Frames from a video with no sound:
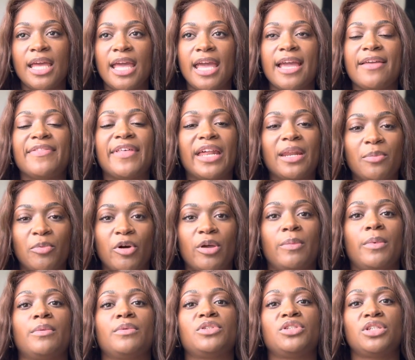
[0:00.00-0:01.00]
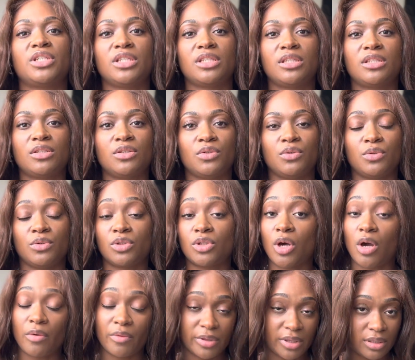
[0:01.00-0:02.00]
and that appointment was just to
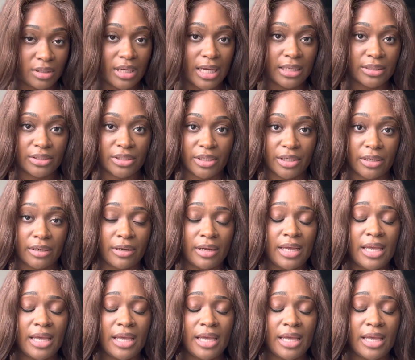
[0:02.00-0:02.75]
talk with the doctor.